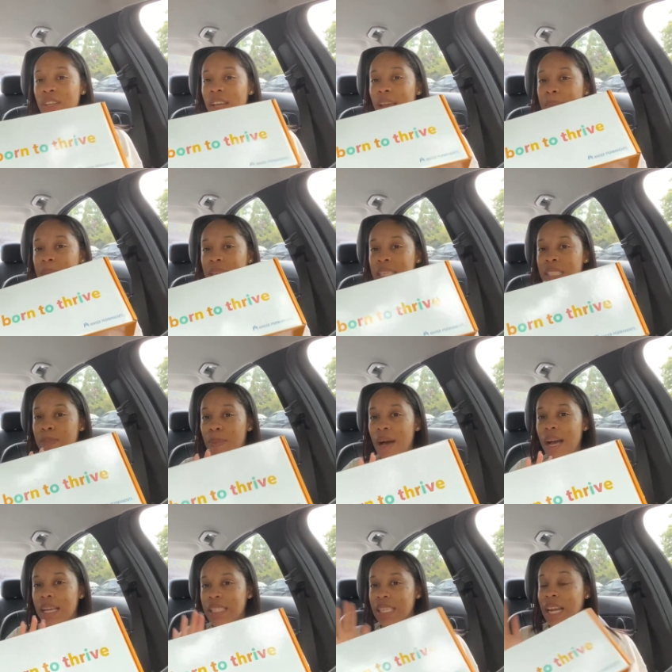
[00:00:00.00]
gave me this
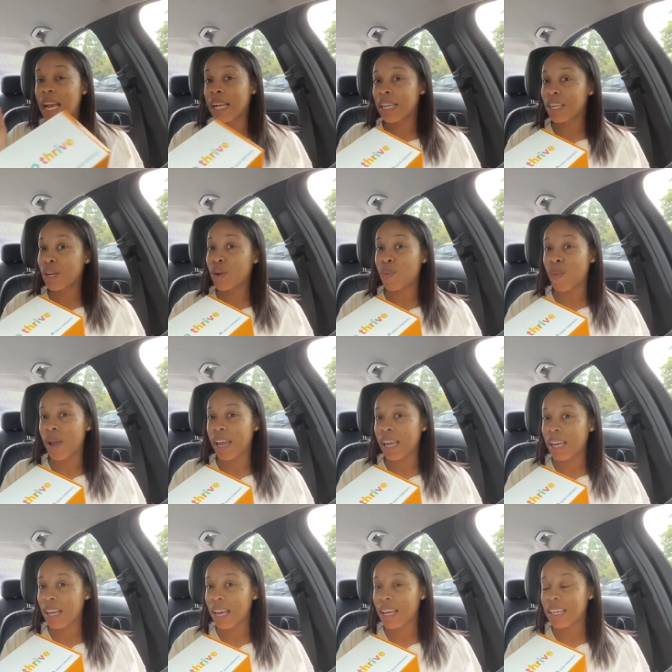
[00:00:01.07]
box and i couldn't
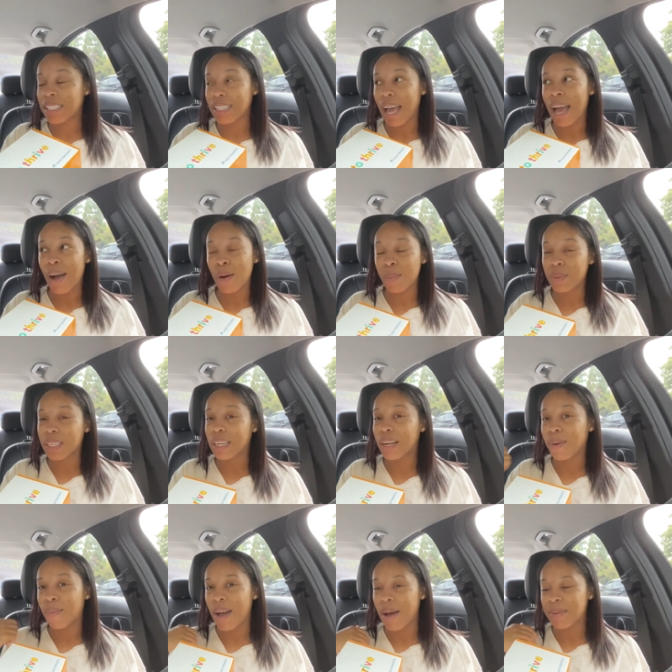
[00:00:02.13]
wait i opened it
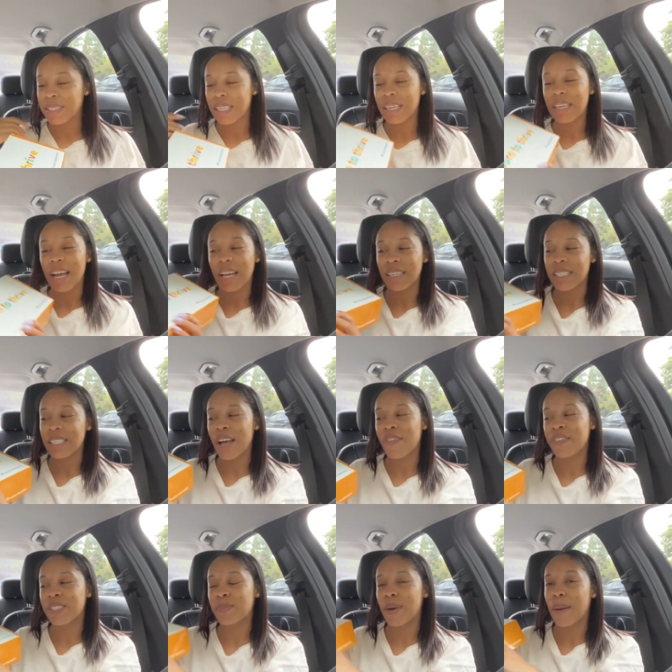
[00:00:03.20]
up while i was in the doctor's
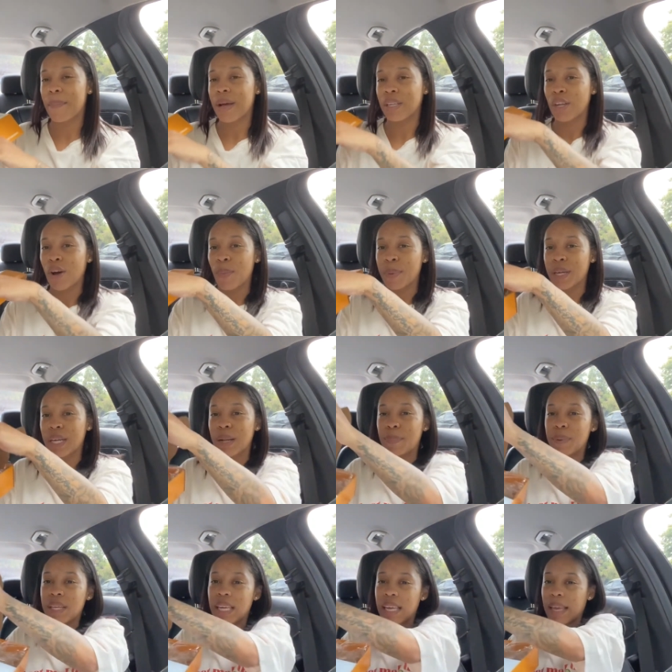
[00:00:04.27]
office but i'm about to open it up
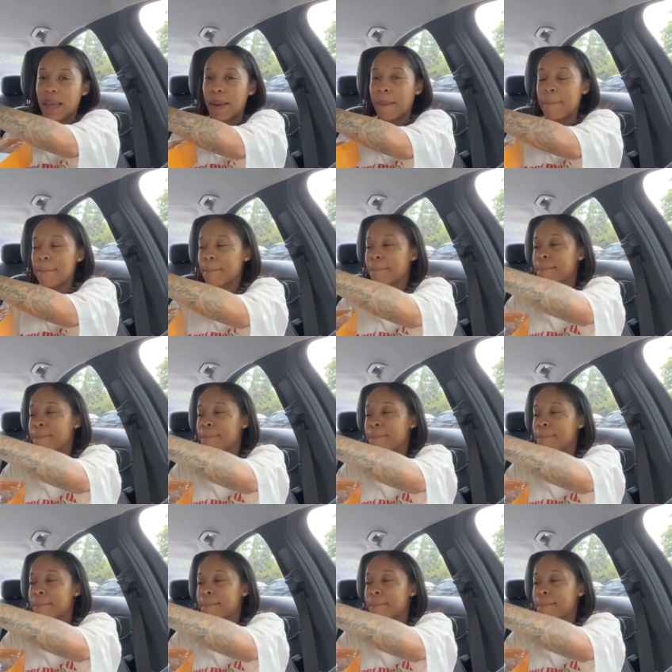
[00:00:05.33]
again